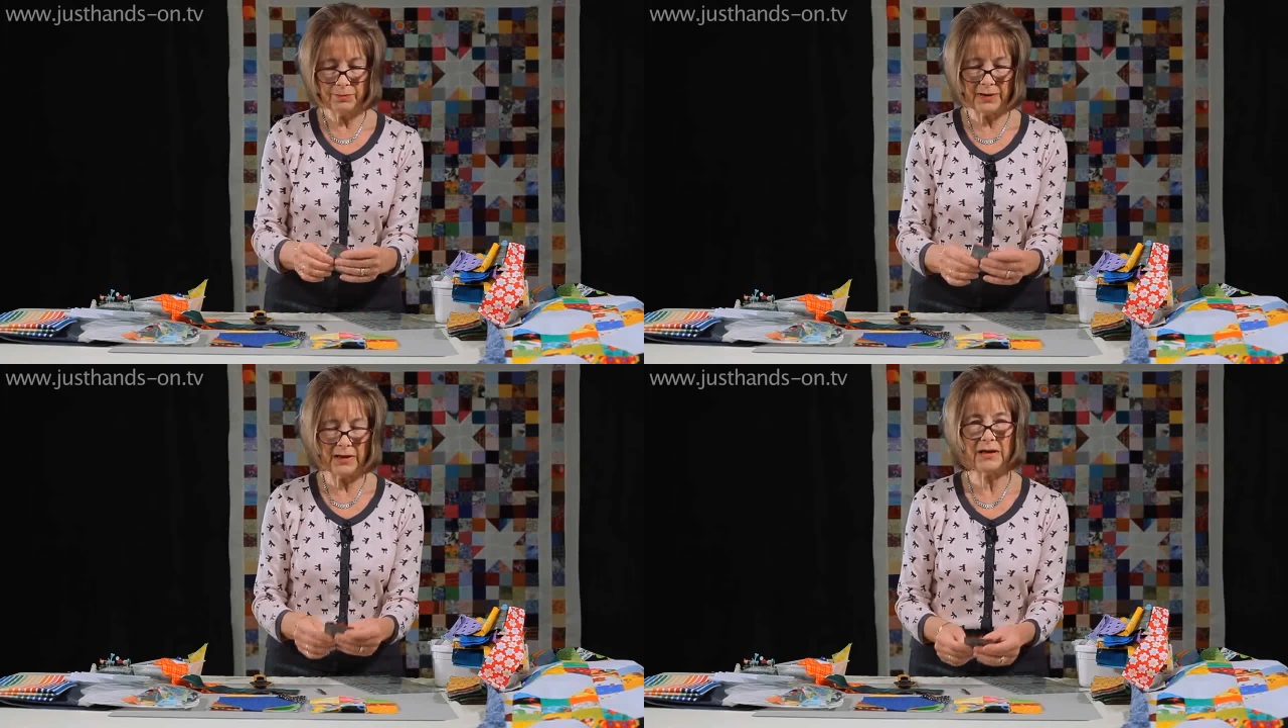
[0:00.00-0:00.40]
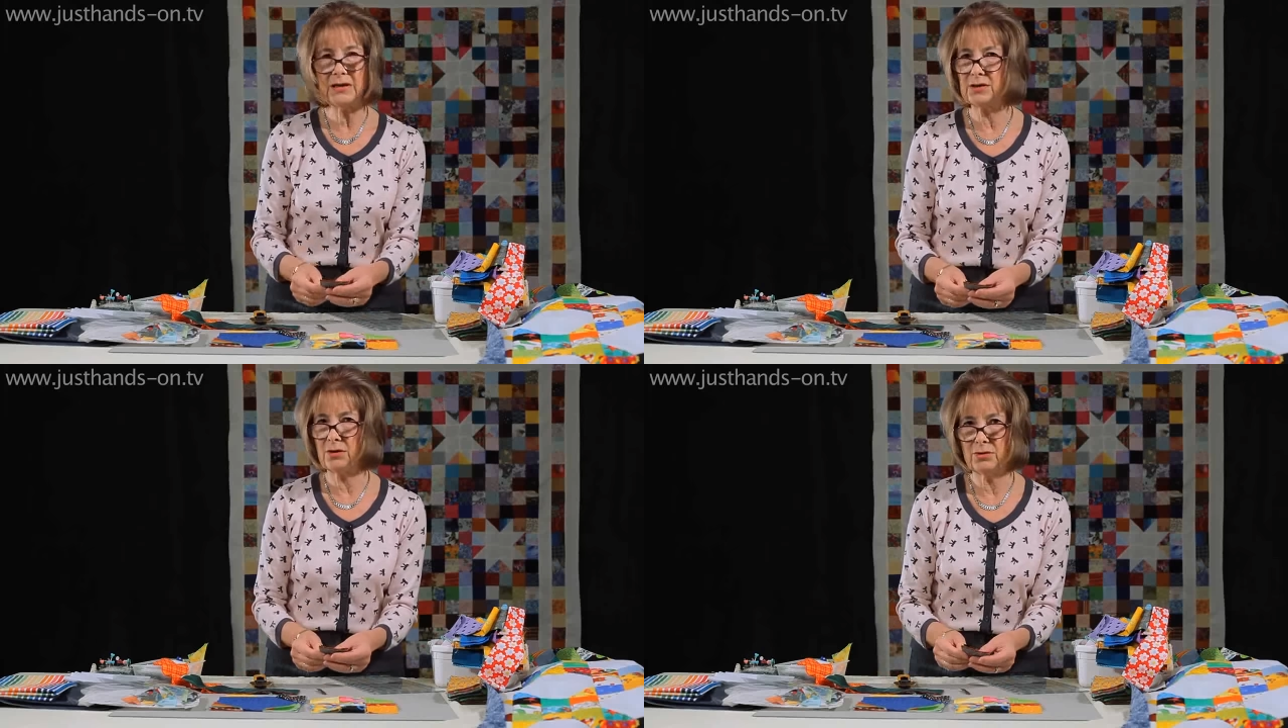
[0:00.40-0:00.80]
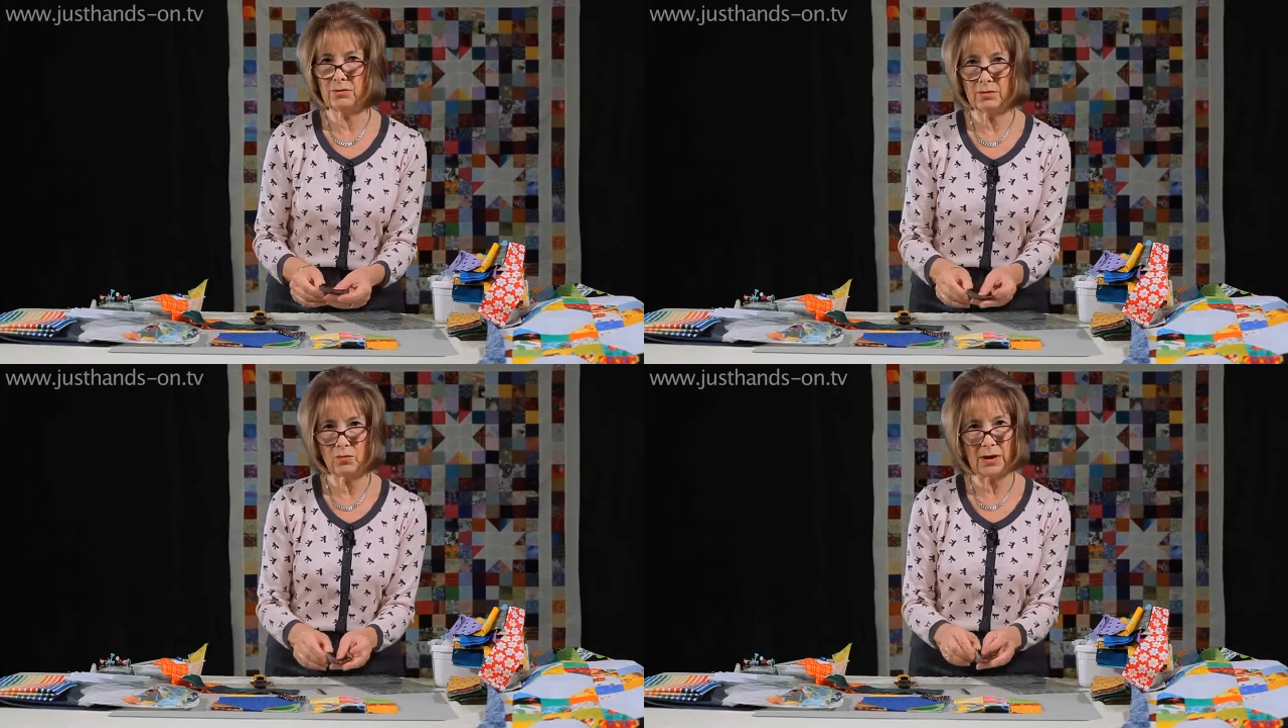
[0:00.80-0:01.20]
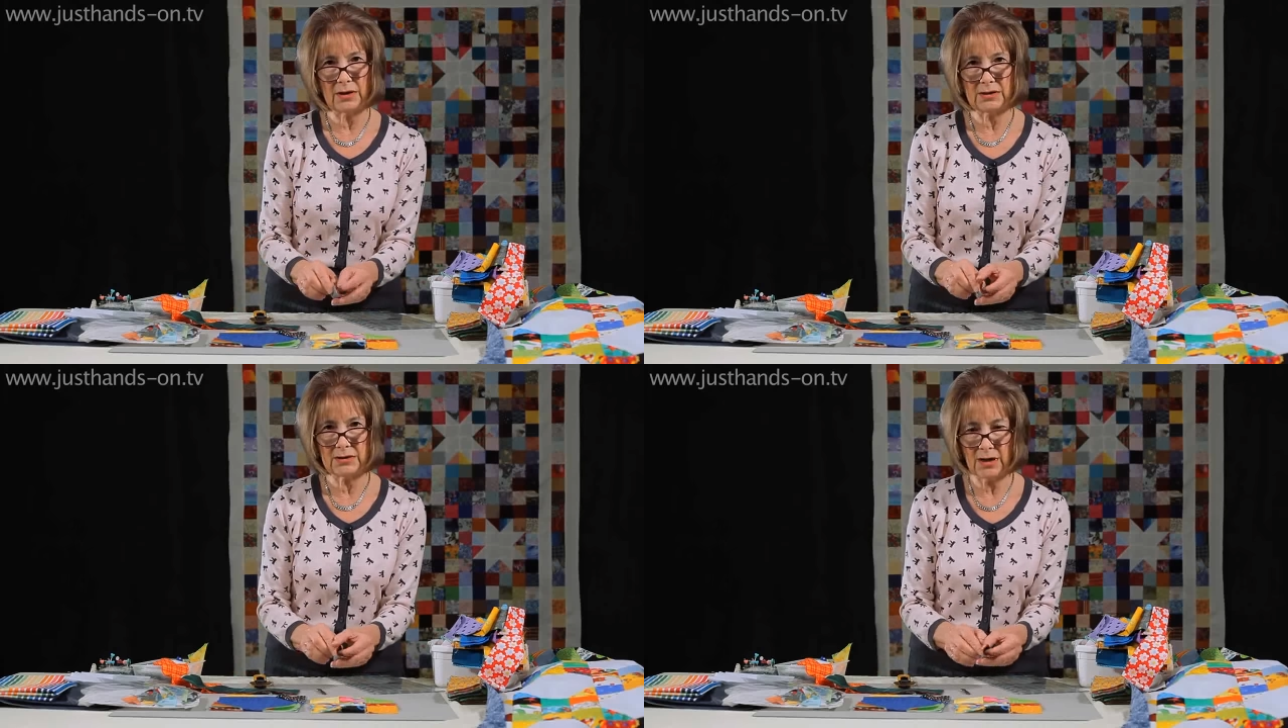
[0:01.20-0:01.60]
Please don't do them one
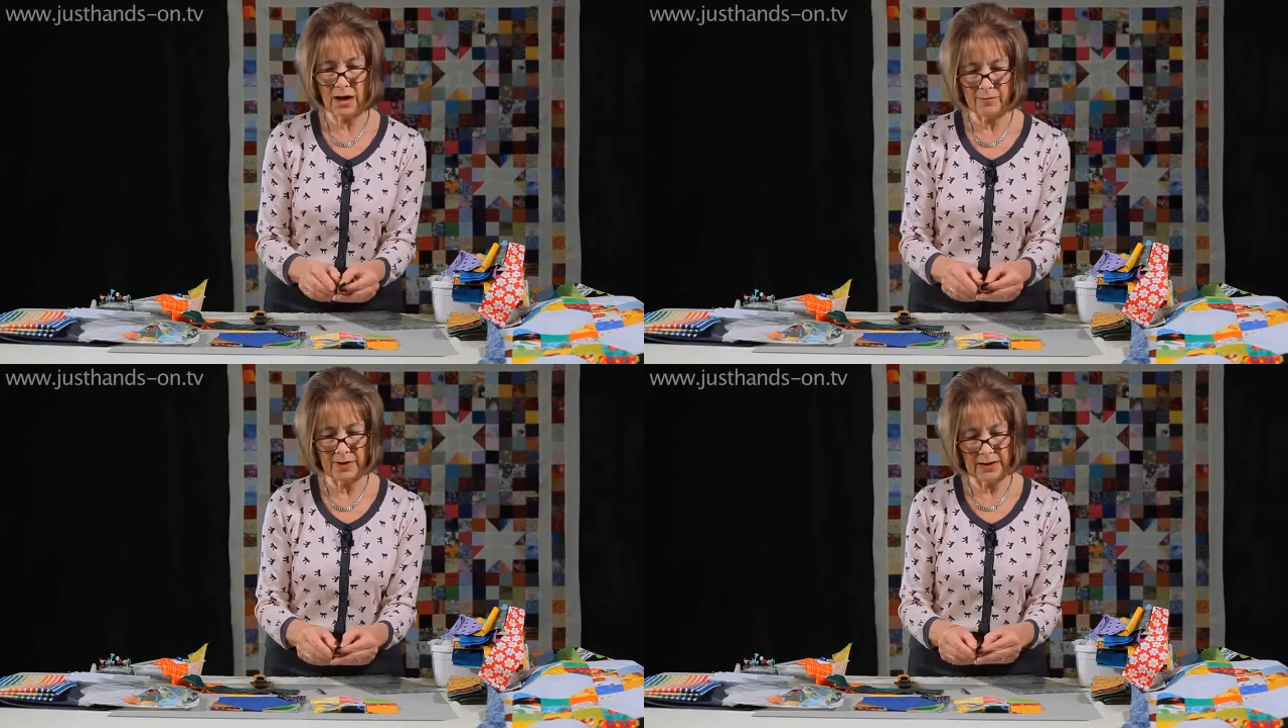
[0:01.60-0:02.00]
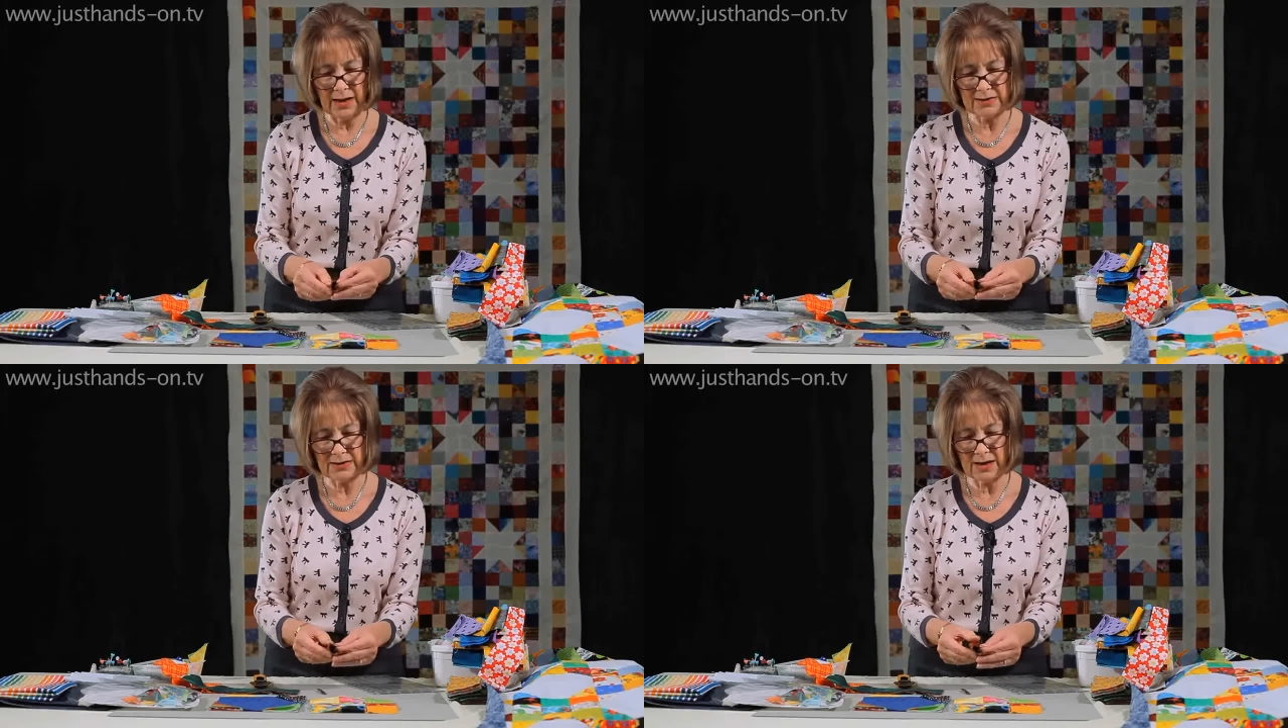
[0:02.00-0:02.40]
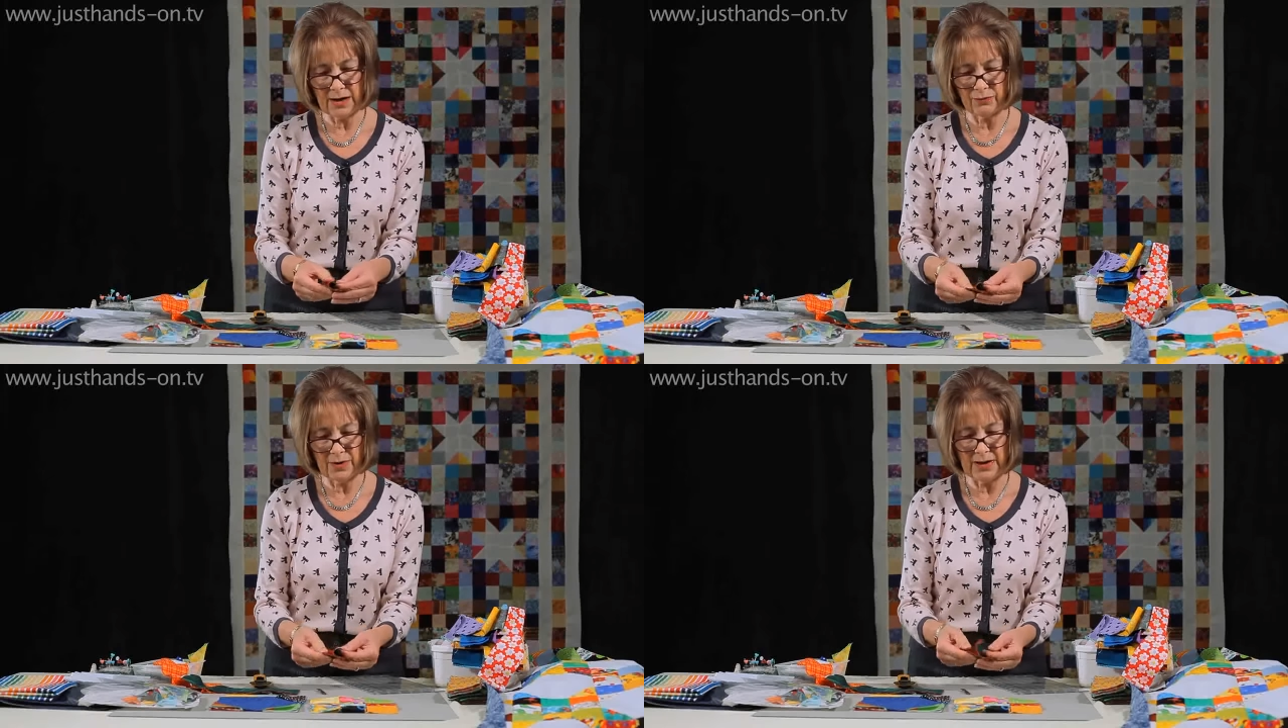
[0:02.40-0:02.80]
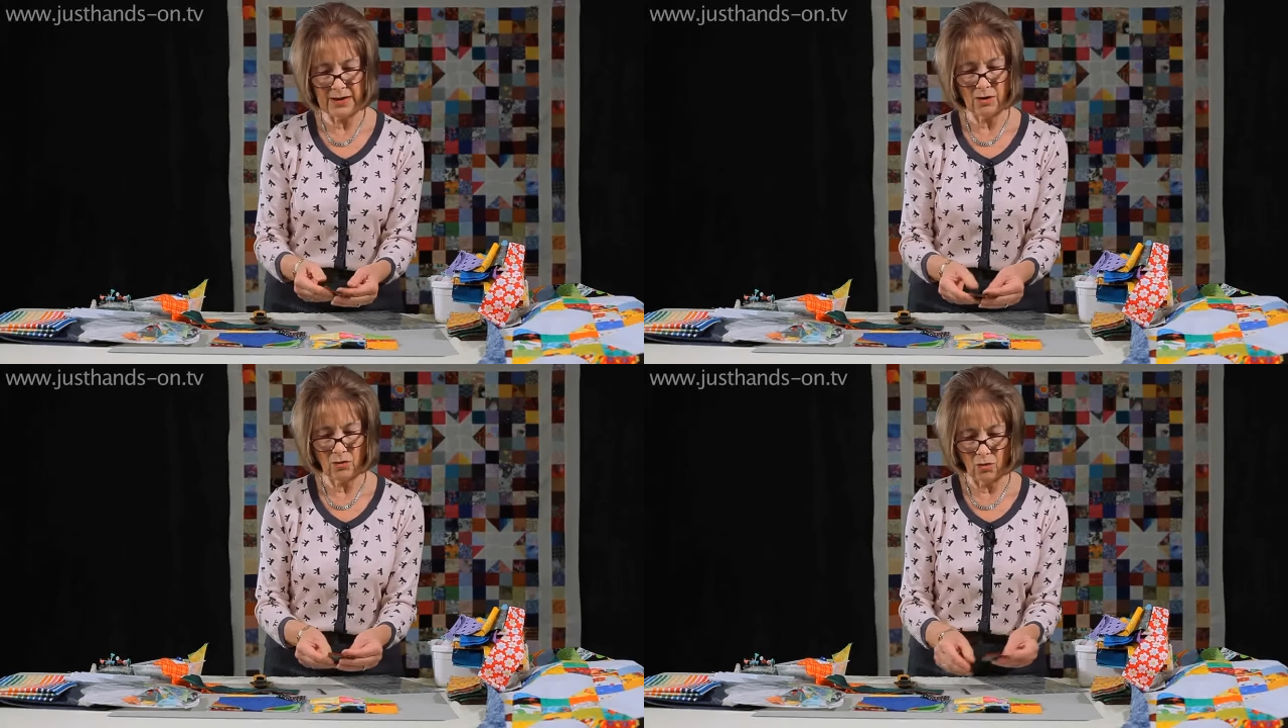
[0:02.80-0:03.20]
at a time unless they're
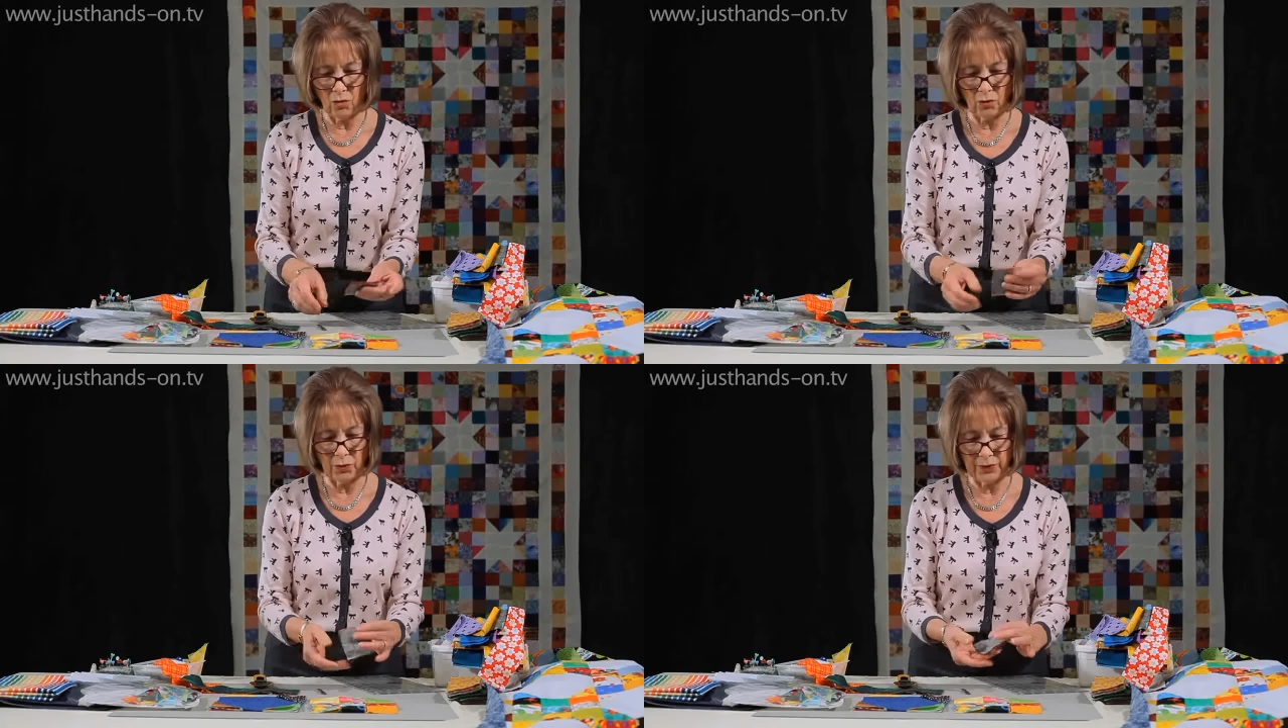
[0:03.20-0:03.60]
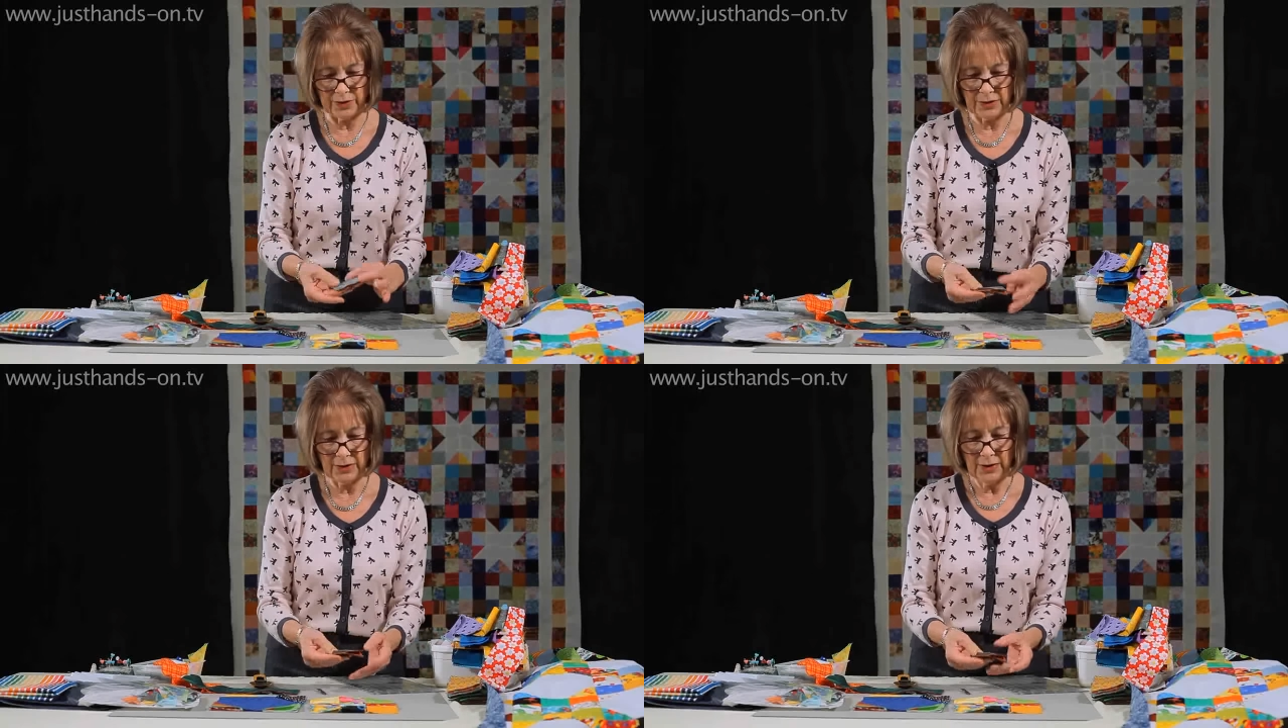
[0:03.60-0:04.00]
really awkward.